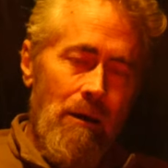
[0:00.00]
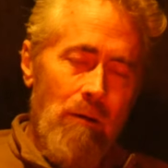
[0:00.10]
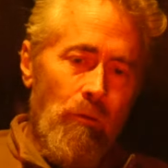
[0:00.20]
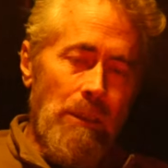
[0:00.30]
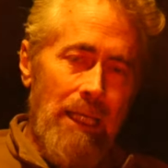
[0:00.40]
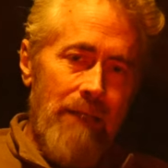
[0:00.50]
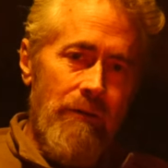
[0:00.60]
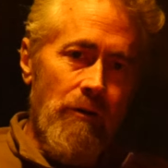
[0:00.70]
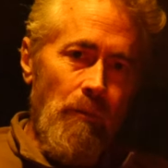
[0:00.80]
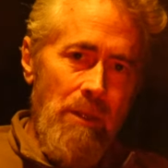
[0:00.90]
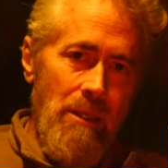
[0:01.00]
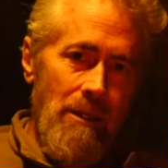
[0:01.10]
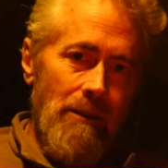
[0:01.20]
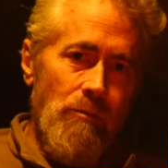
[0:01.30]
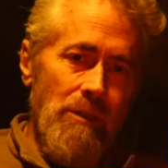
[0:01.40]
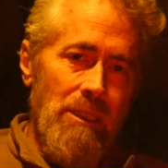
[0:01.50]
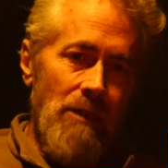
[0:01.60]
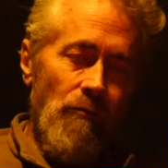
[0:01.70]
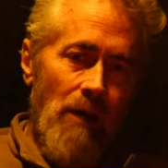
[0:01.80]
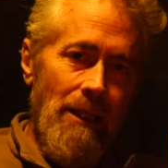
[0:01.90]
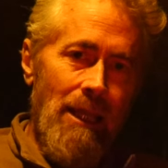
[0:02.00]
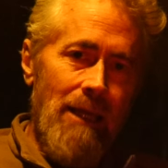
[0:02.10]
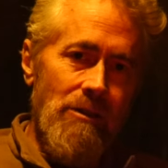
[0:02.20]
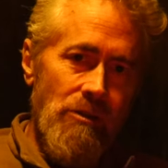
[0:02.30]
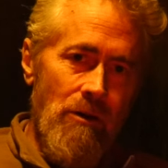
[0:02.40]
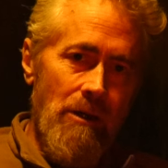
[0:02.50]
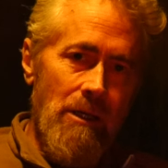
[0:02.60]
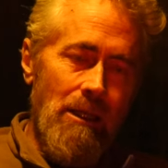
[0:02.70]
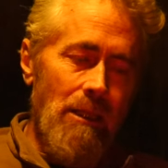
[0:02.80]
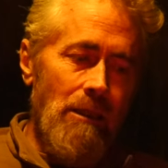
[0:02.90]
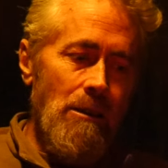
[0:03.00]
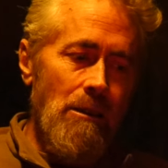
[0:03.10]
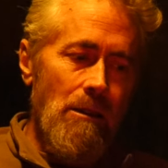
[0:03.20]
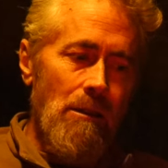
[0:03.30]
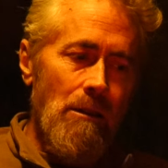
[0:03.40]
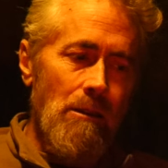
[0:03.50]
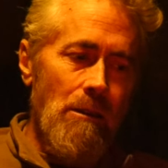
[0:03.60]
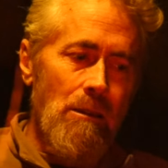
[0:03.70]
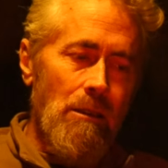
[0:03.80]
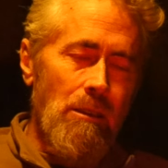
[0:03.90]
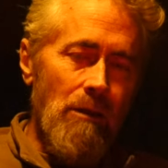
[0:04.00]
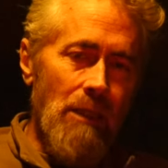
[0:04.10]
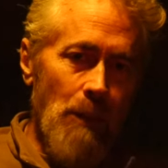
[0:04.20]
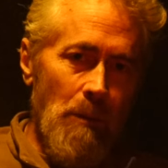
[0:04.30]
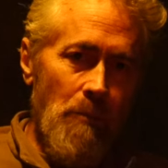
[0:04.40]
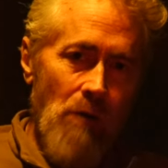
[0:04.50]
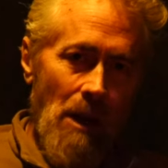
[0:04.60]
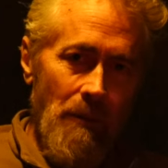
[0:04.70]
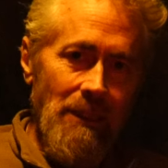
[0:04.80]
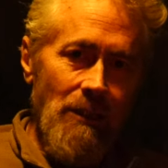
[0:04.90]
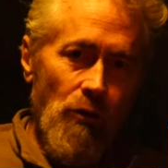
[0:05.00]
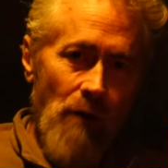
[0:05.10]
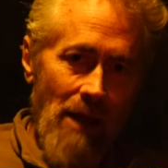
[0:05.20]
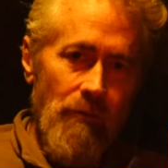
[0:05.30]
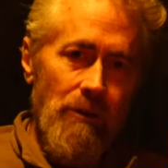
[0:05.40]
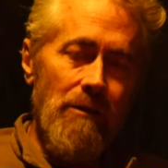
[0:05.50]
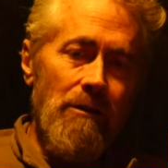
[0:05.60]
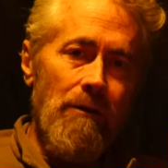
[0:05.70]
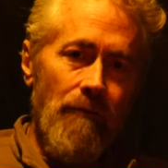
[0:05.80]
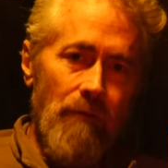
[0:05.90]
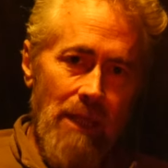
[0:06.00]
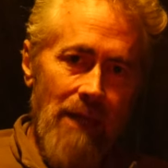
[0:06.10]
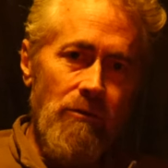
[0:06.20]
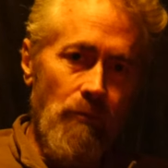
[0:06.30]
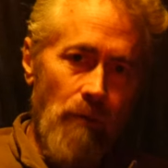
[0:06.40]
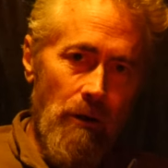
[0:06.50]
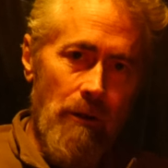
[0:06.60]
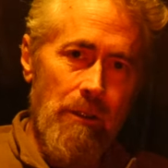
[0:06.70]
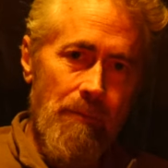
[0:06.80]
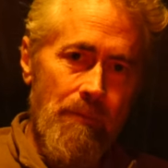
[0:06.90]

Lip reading: We're electrical beings. We need to run like a circuit. You need to be properly grounded for that to work.